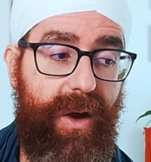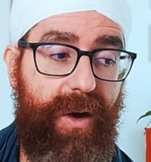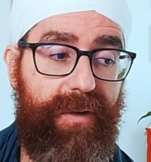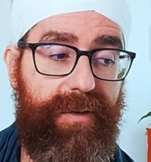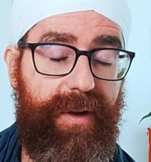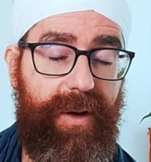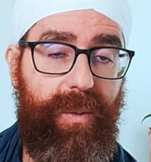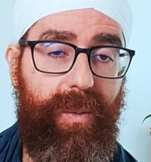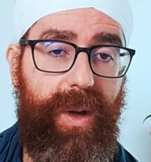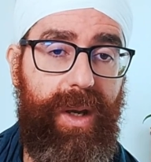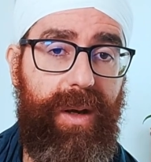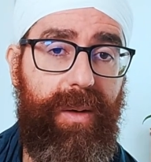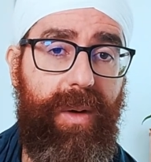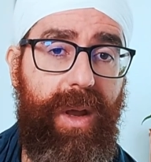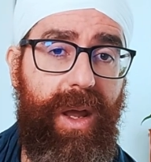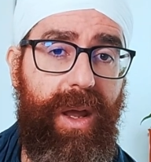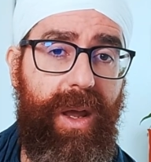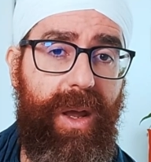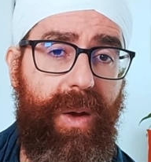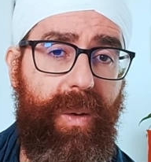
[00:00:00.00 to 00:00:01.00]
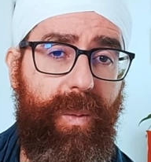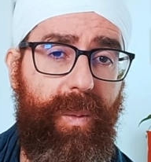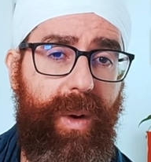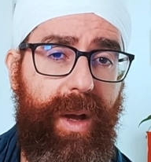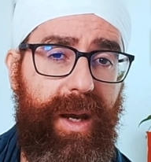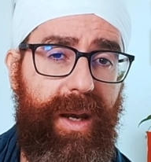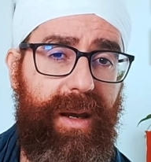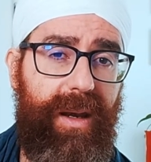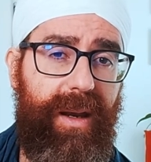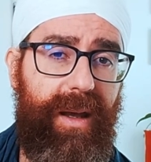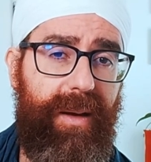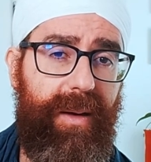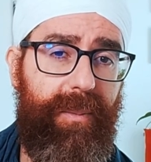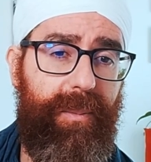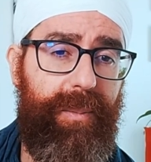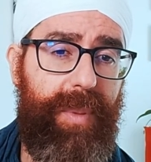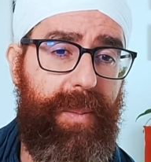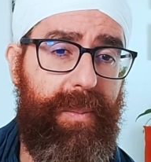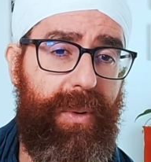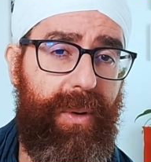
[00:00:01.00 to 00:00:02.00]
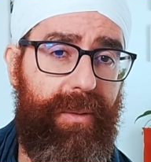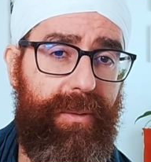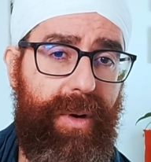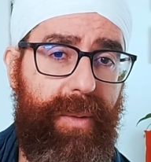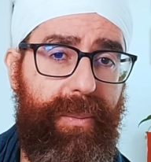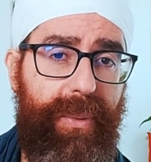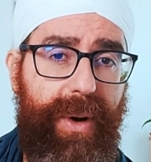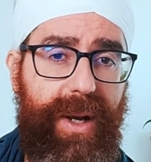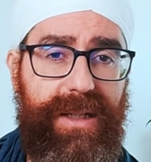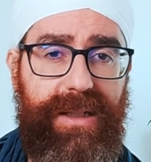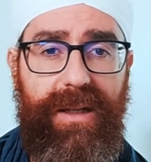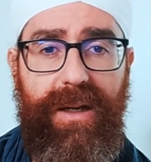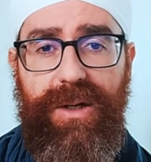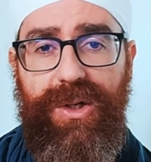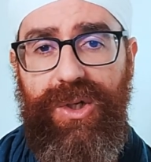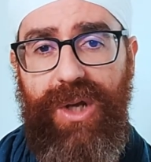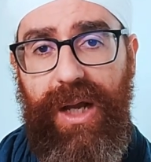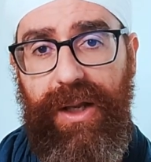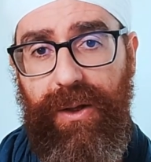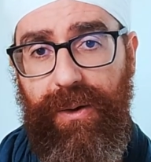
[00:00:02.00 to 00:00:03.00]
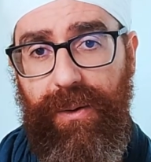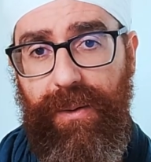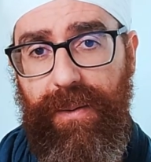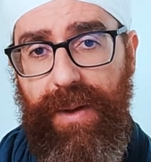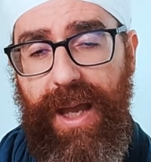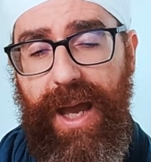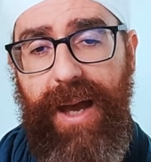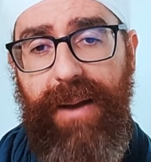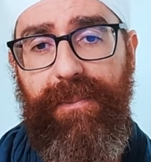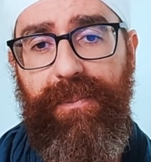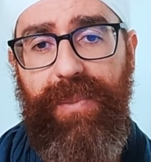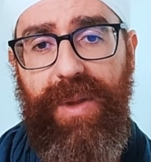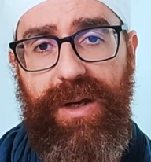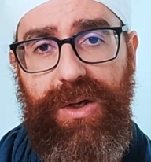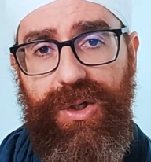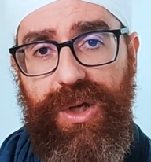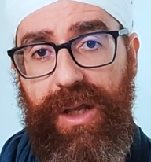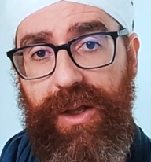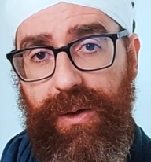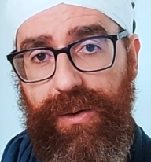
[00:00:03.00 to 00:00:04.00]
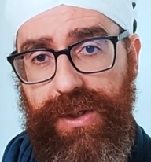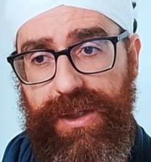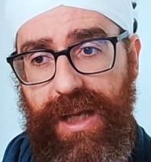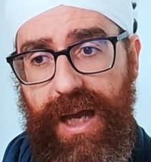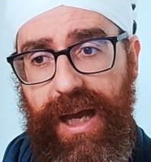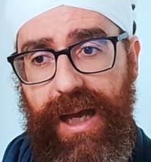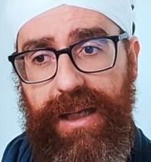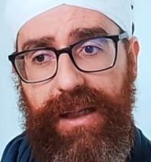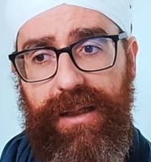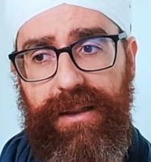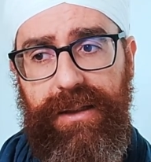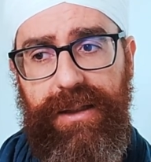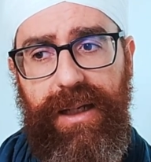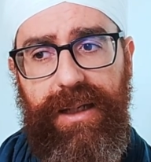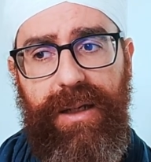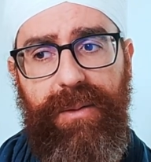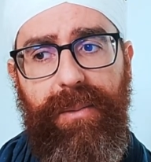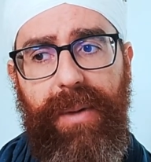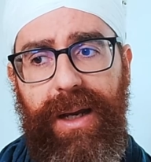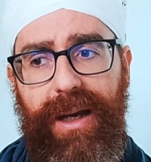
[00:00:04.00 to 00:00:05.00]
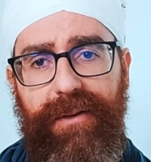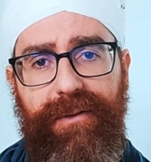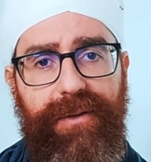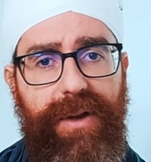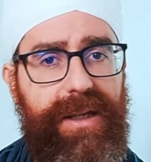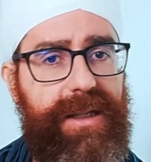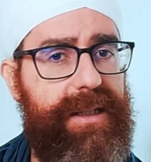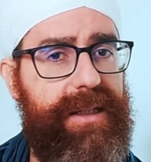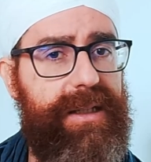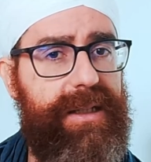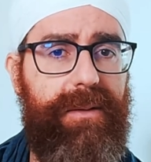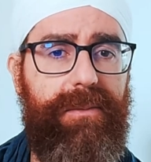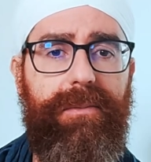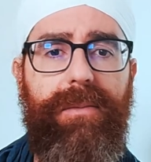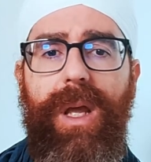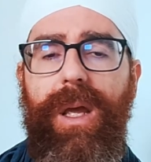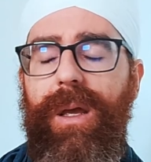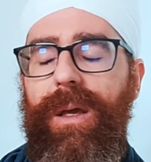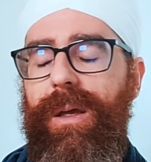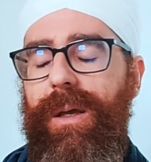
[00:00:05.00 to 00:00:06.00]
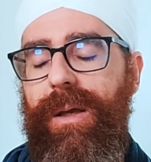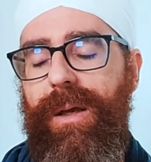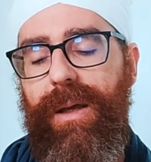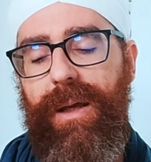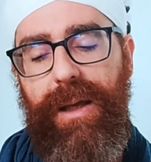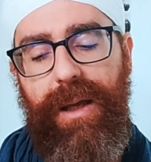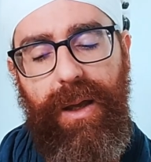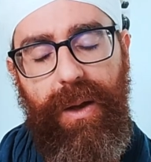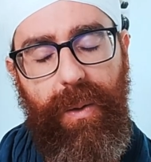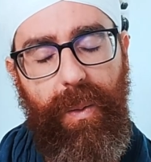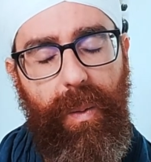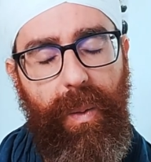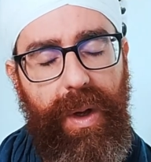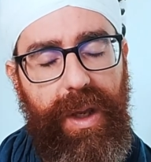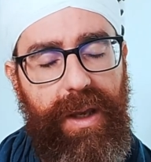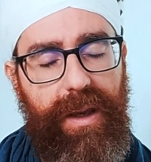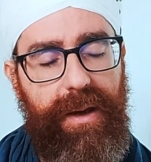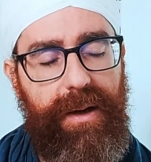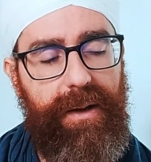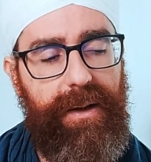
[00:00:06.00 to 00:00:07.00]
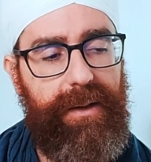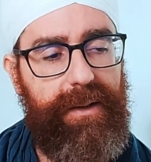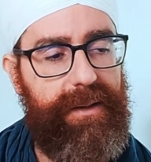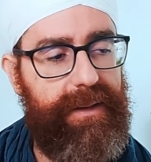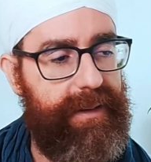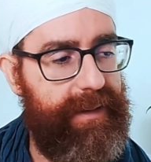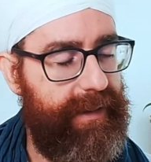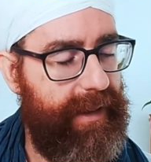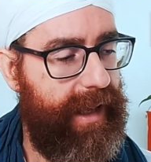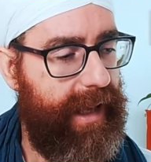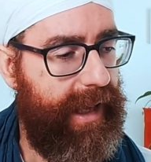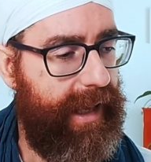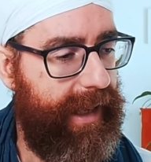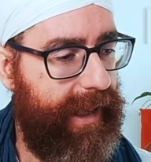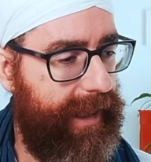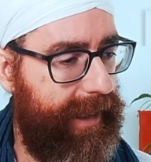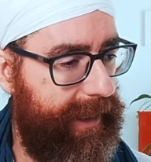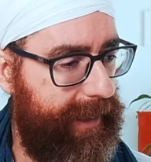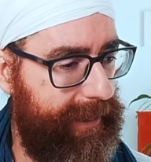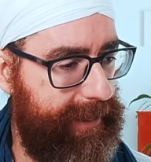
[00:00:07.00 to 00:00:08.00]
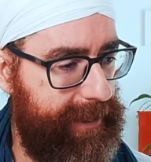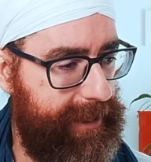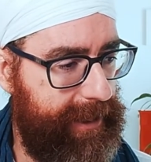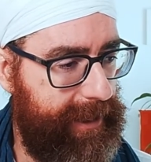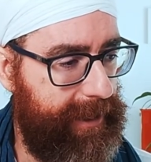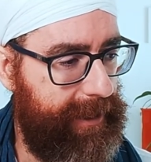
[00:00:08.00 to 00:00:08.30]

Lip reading: often when people repress their shadow, yeah, their shadow side, and then it manifests in weird and